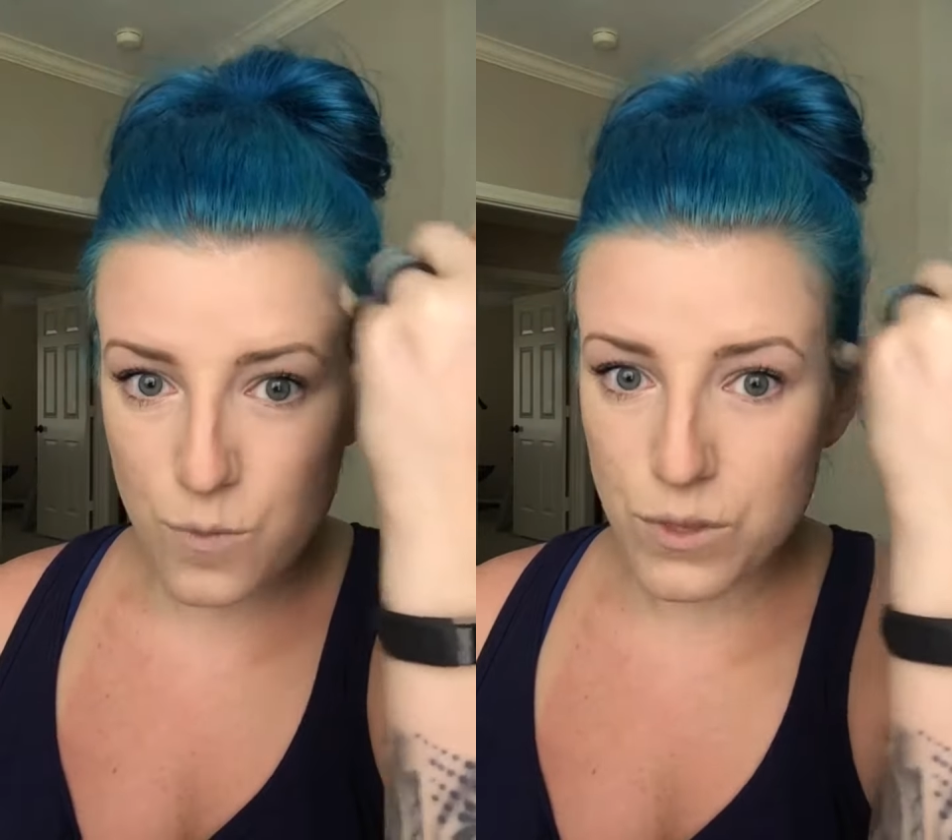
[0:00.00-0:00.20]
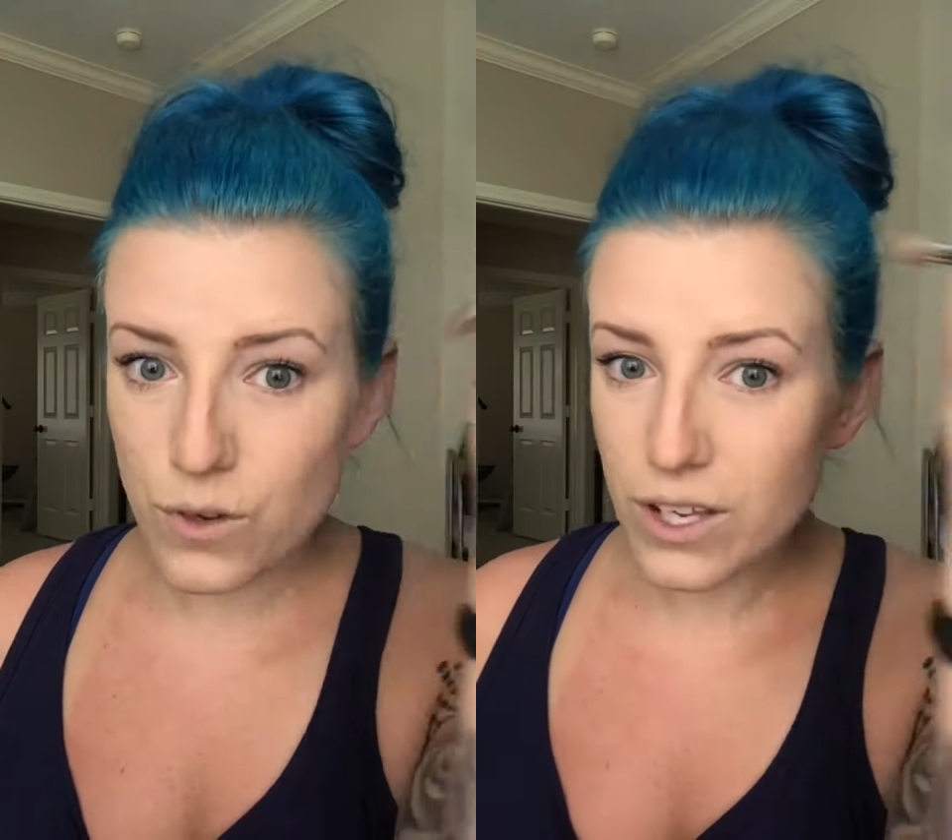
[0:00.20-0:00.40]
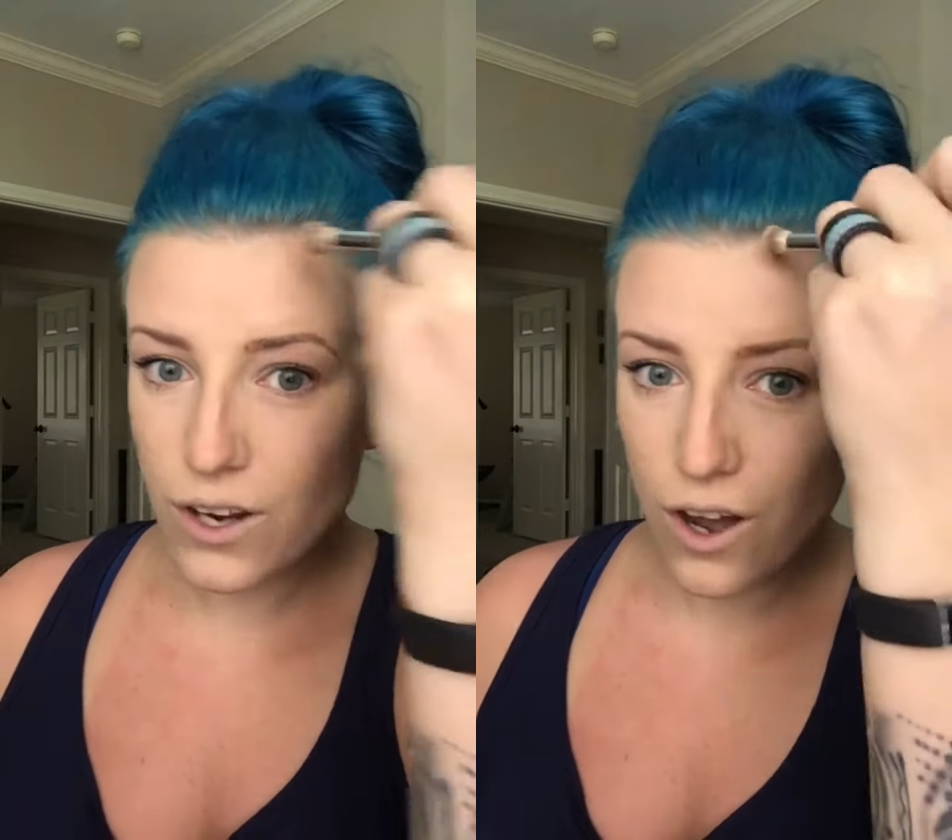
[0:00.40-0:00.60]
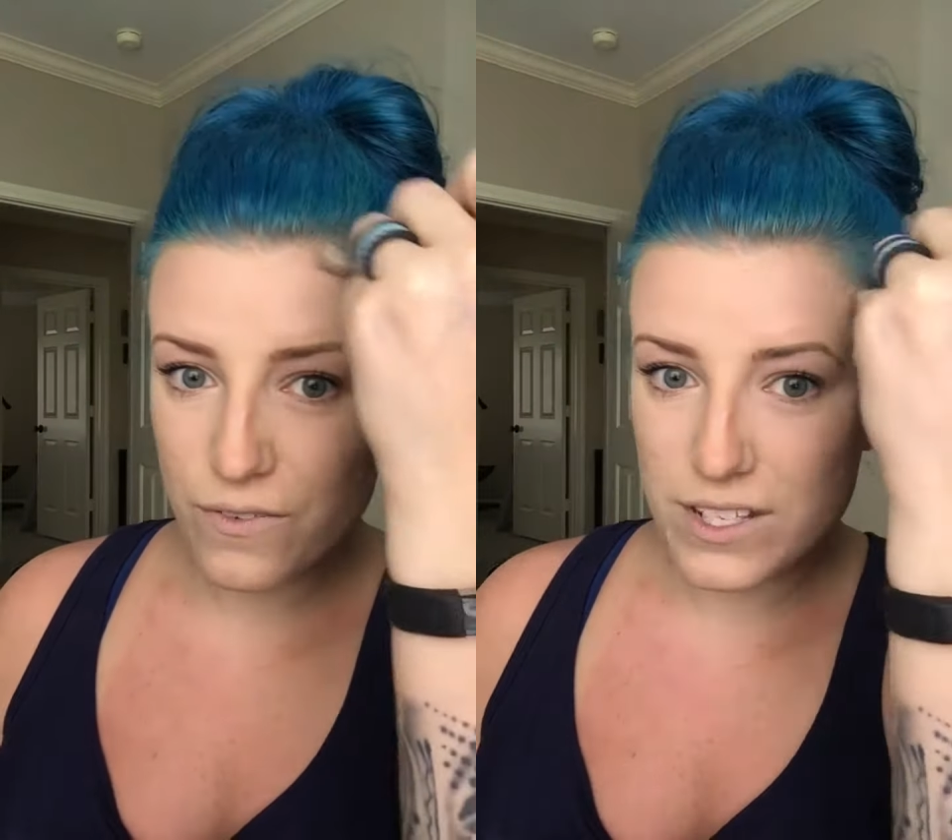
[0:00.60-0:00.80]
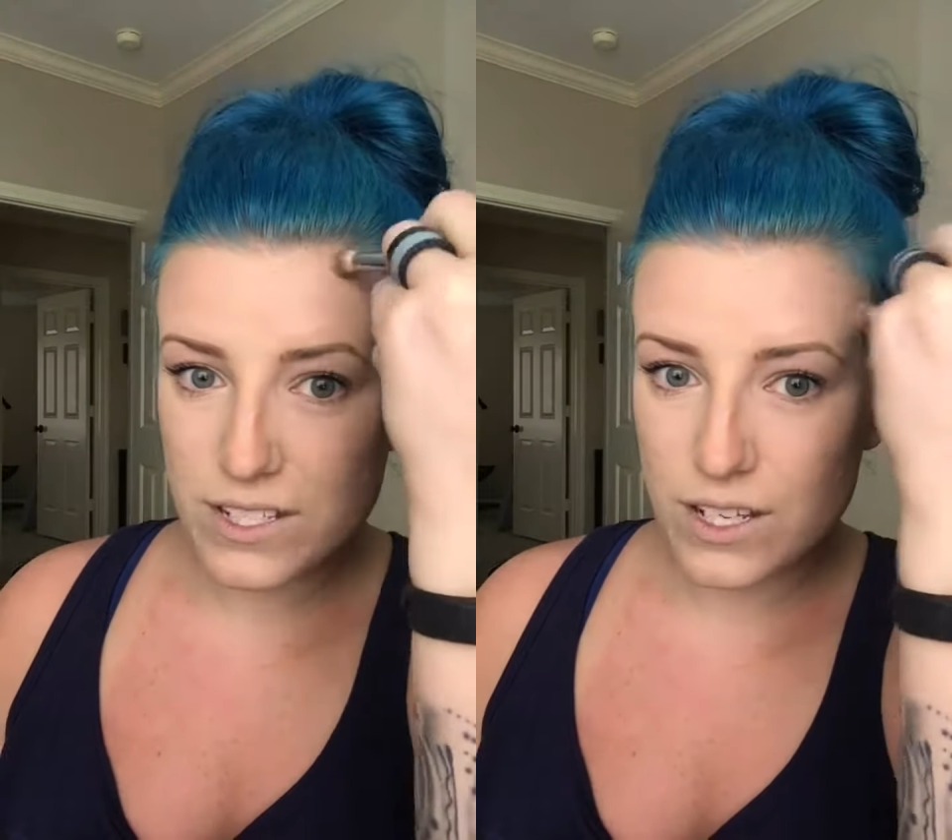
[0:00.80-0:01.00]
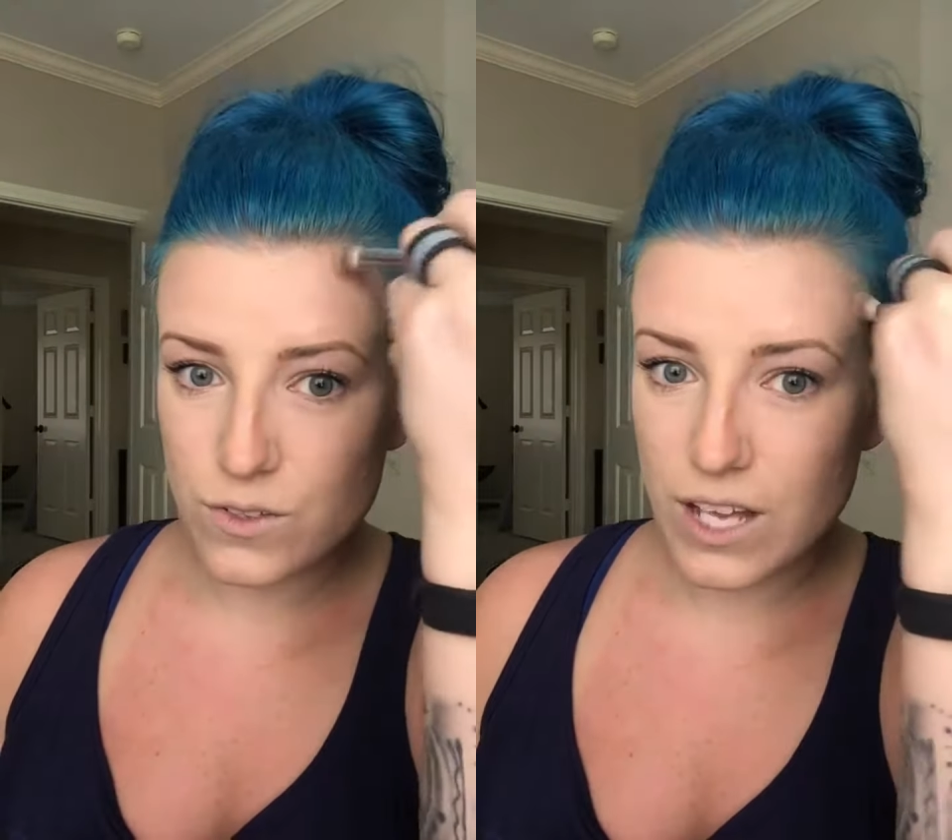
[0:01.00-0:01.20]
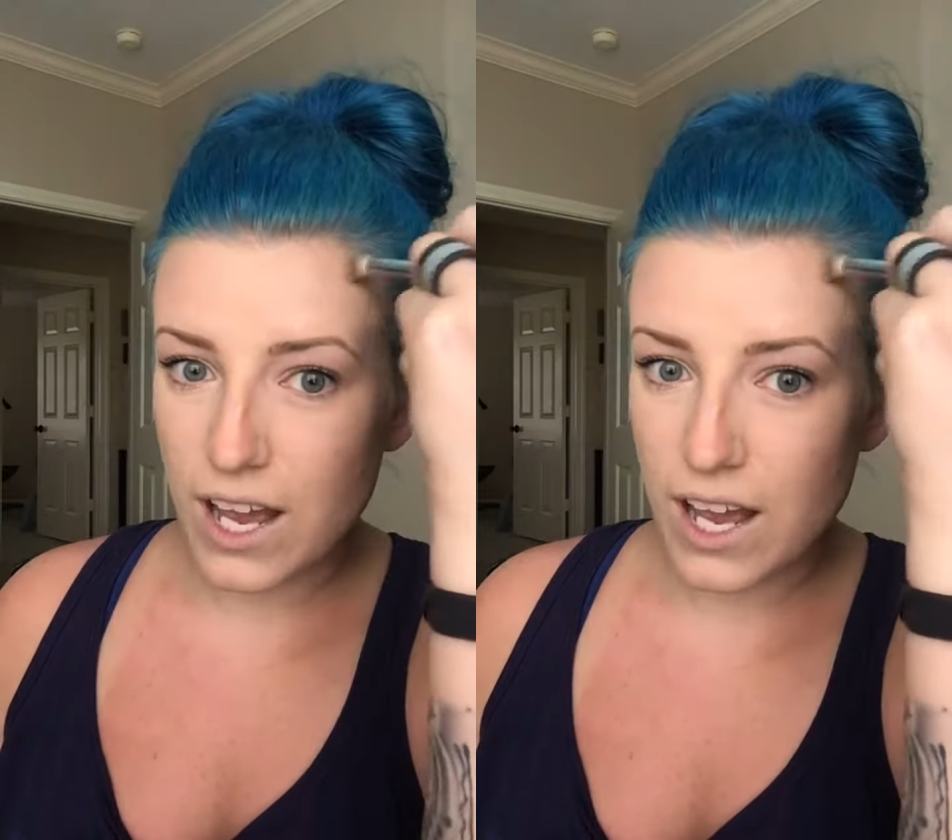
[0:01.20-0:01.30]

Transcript: you can obviously use a